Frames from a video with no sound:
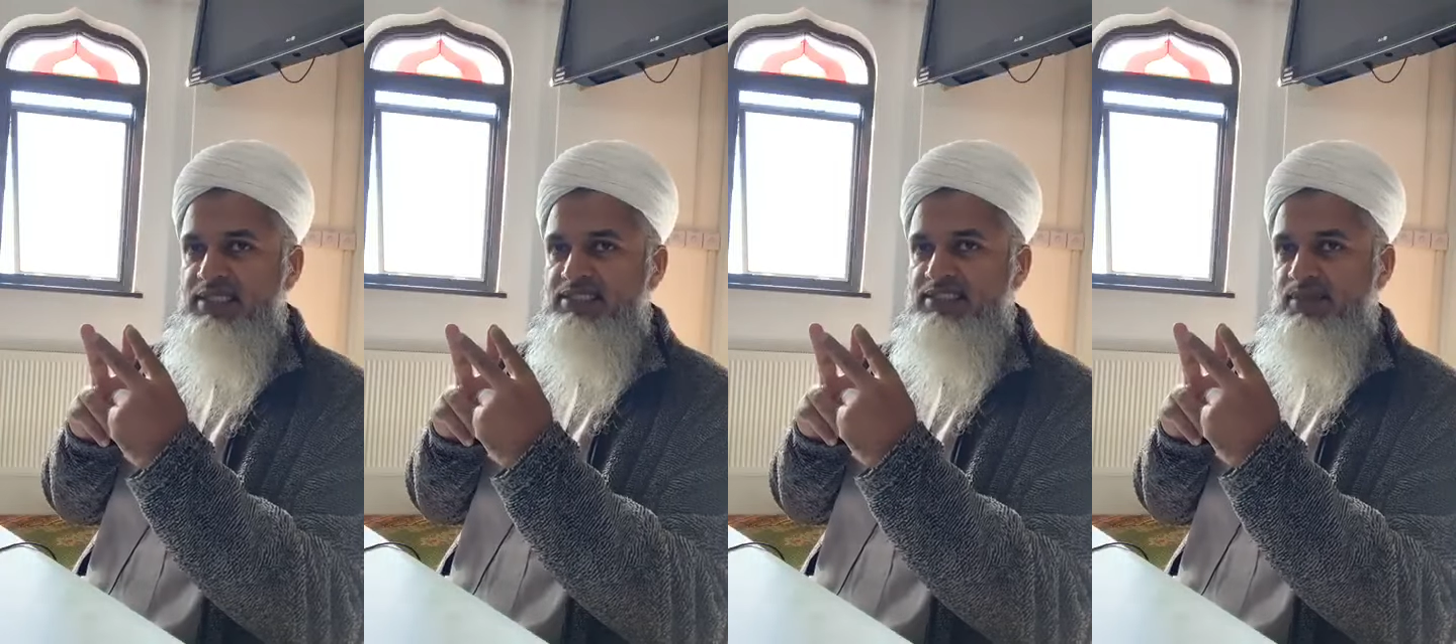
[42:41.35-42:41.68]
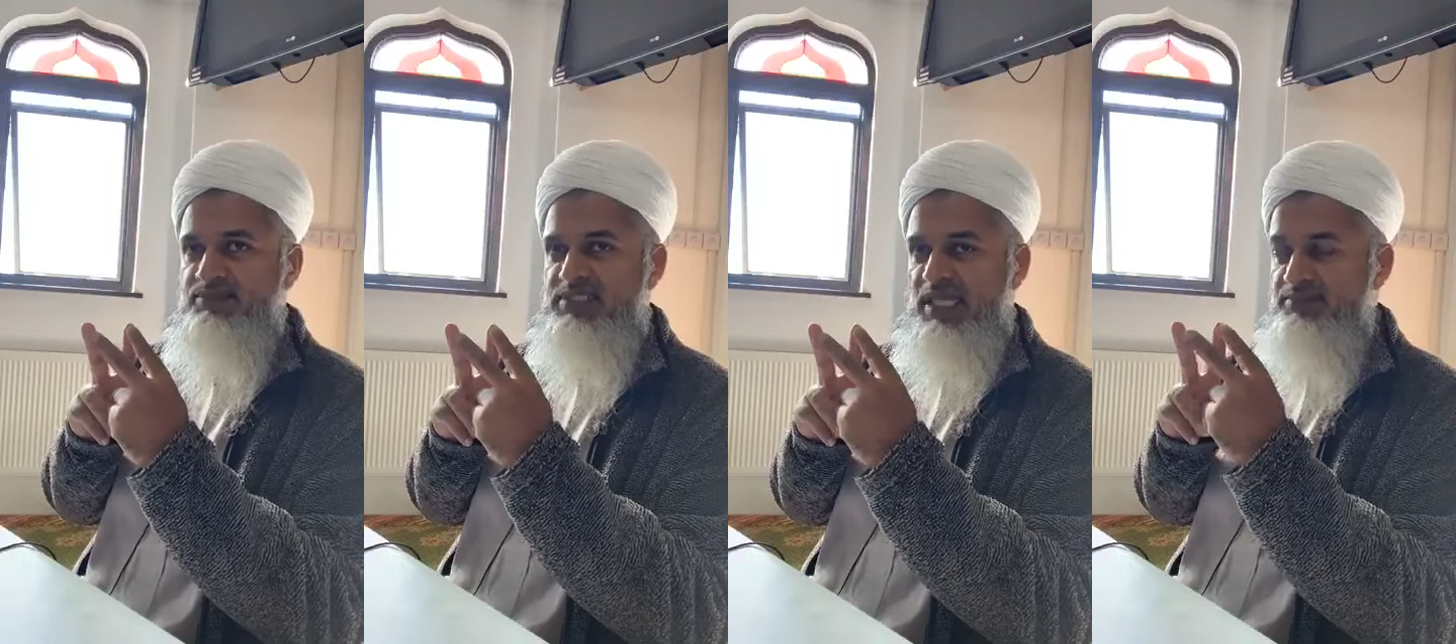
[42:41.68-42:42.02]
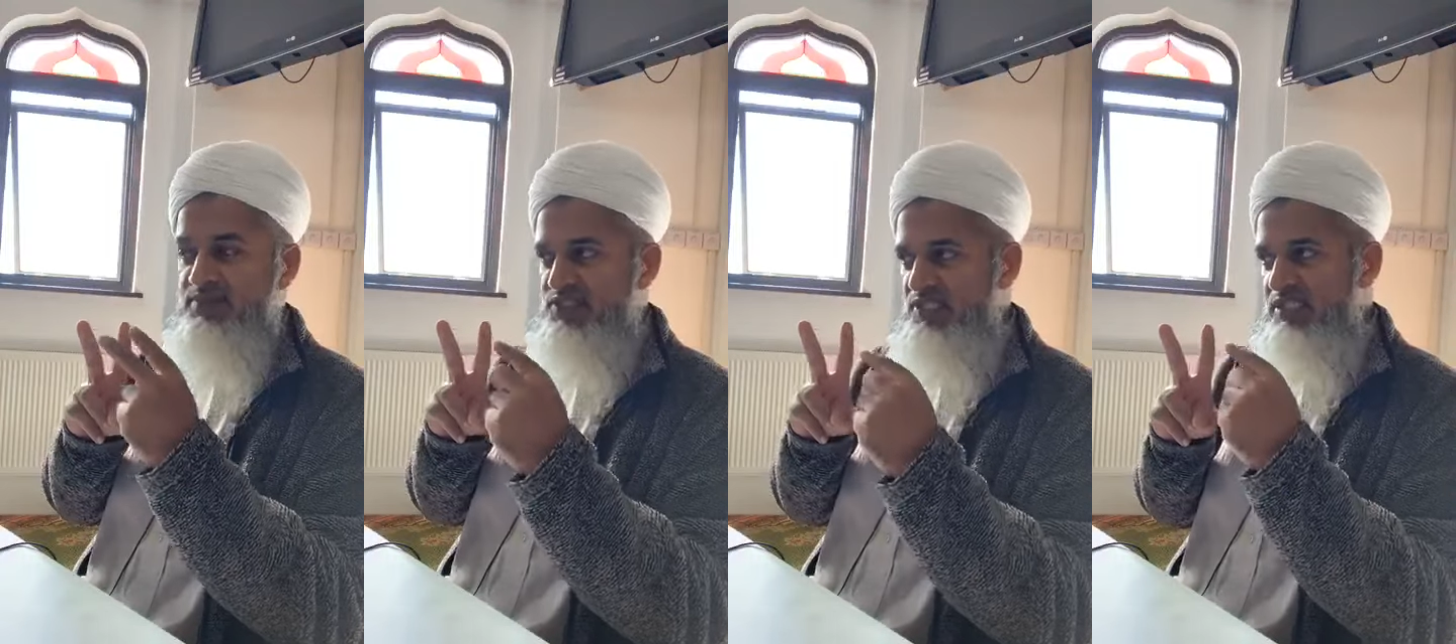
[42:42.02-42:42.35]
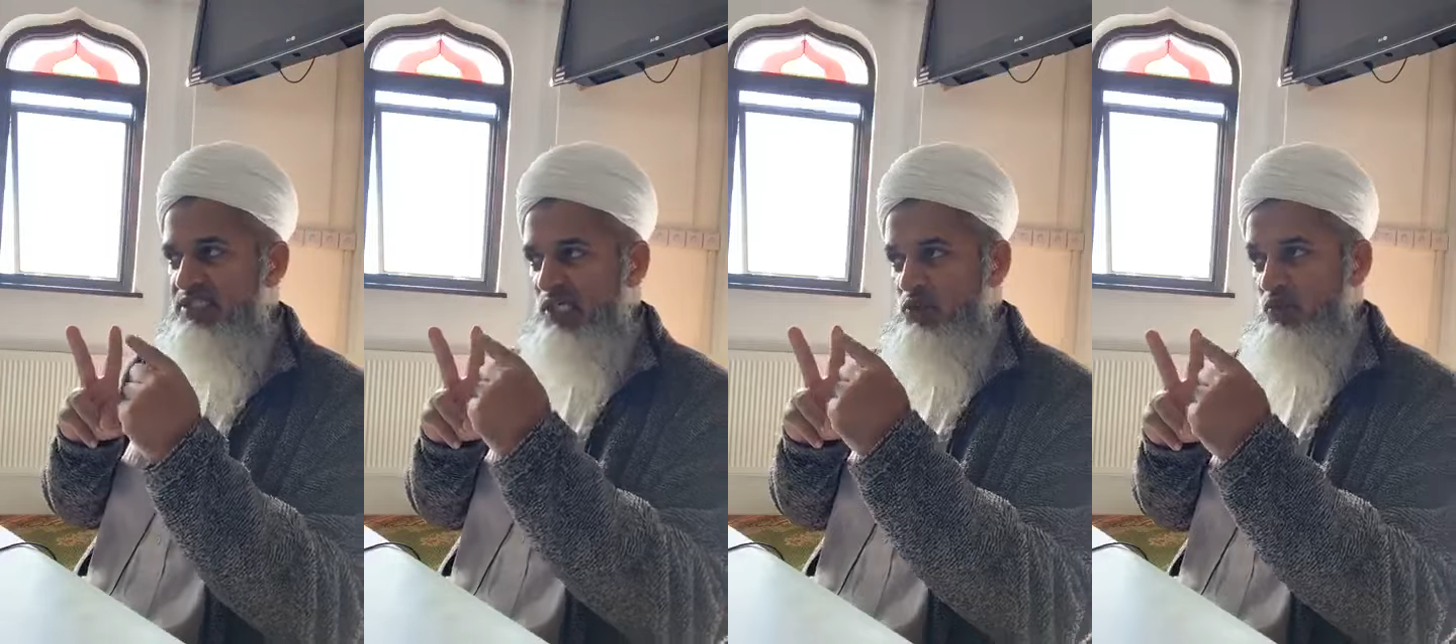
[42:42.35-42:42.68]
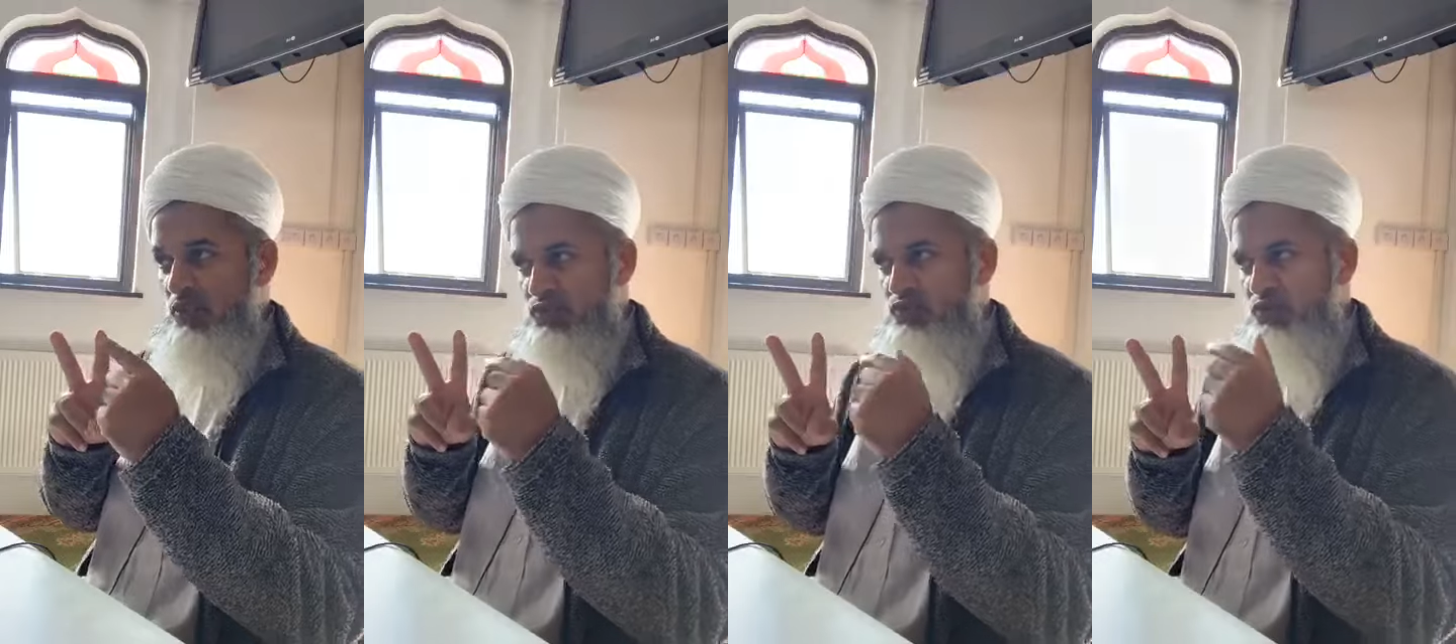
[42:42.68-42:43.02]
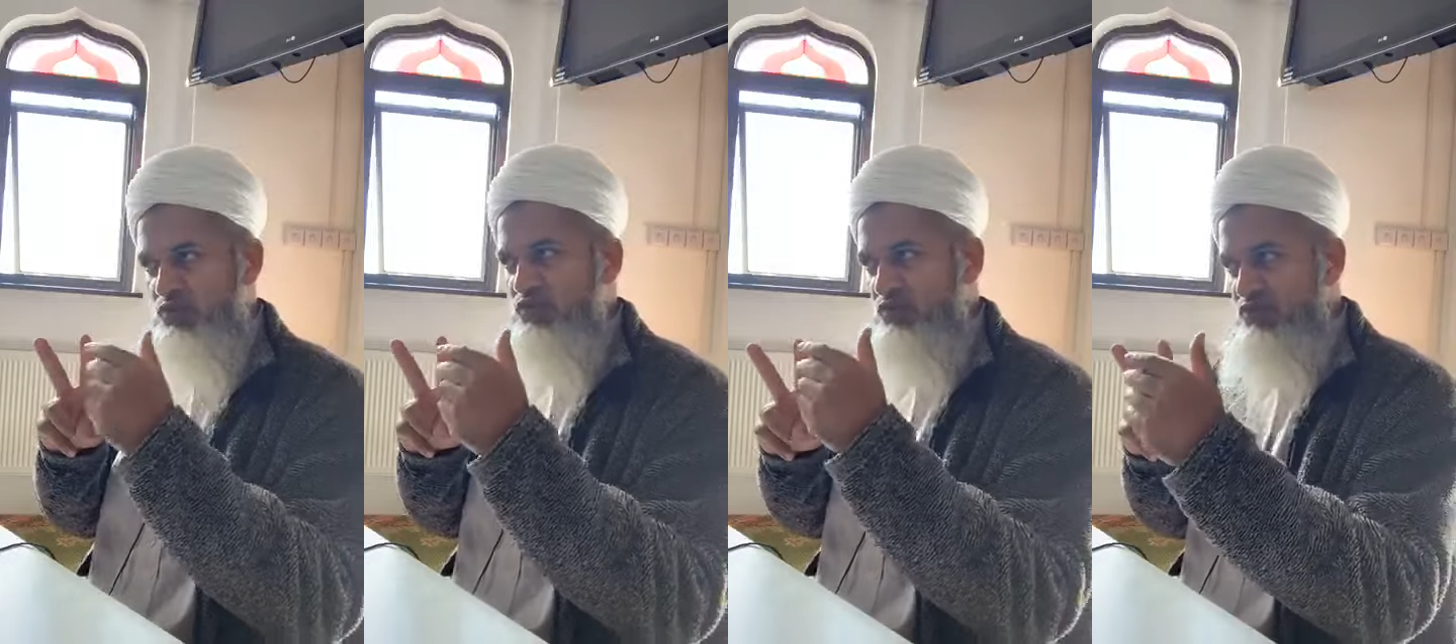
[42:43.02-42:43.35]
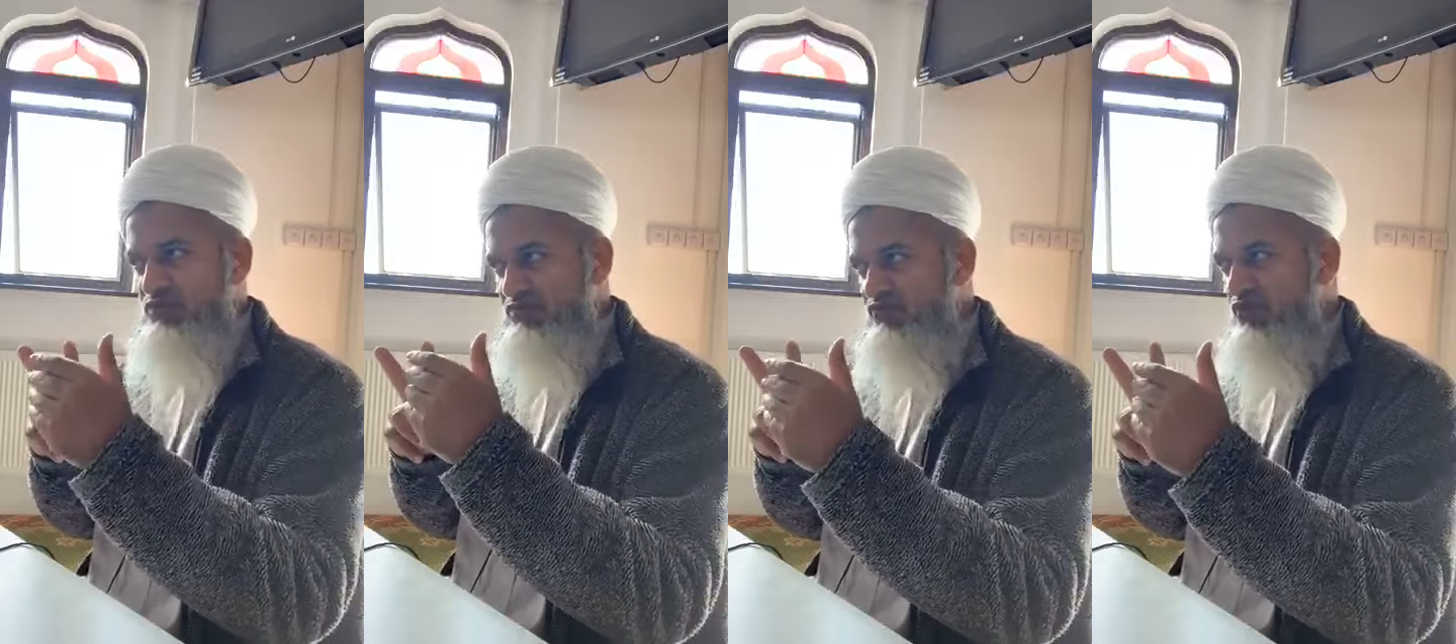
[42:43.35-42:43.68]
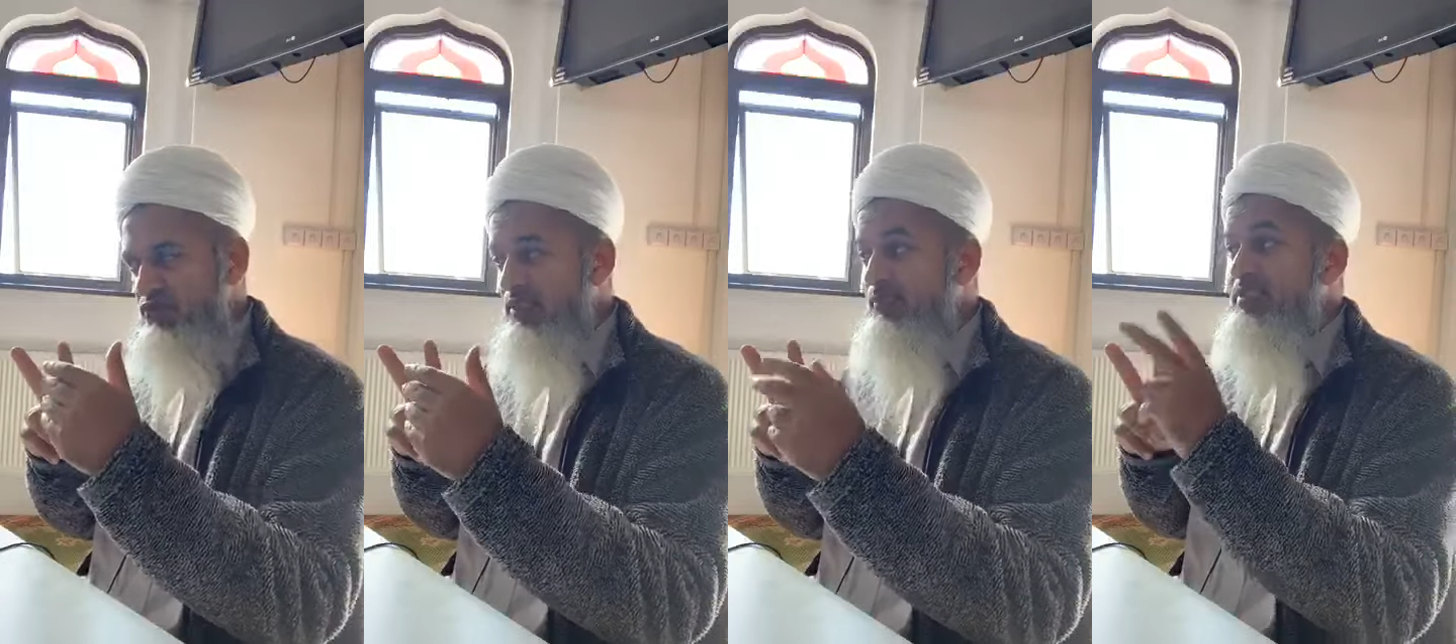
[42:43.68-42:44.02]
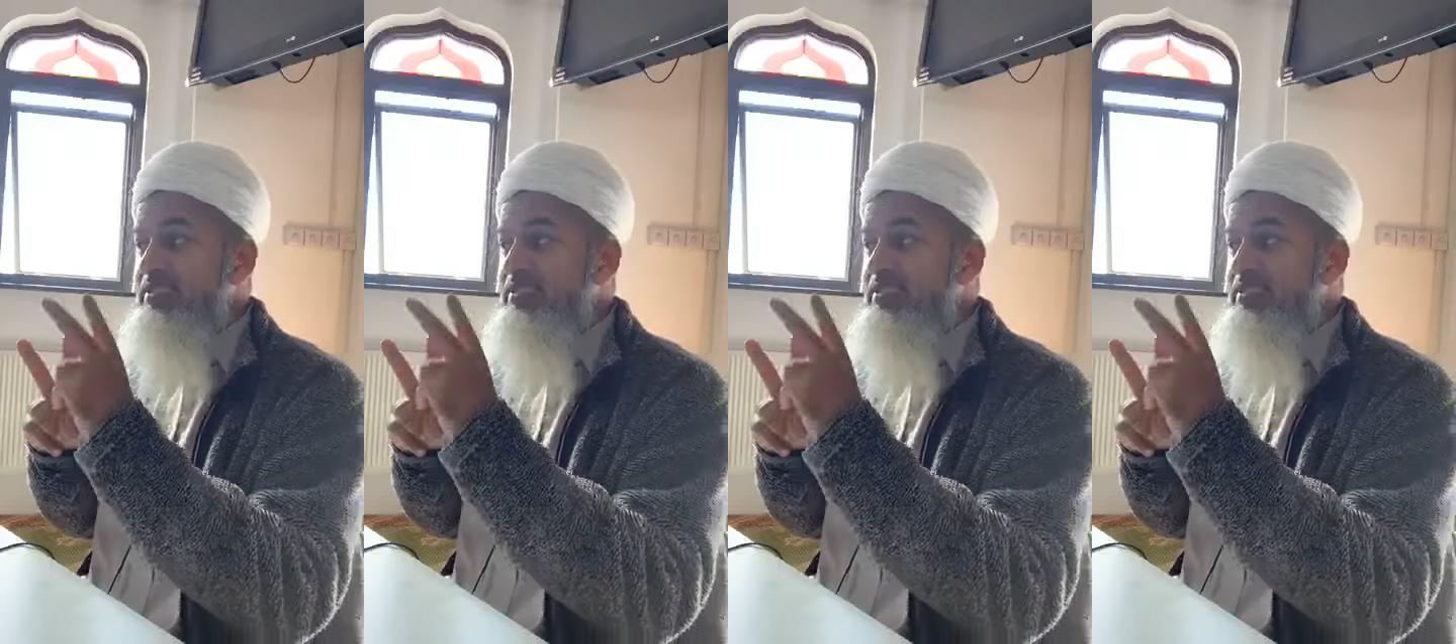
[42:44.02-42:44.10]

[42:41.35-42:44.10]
sometimes the shaitan wants you to fall asleep. But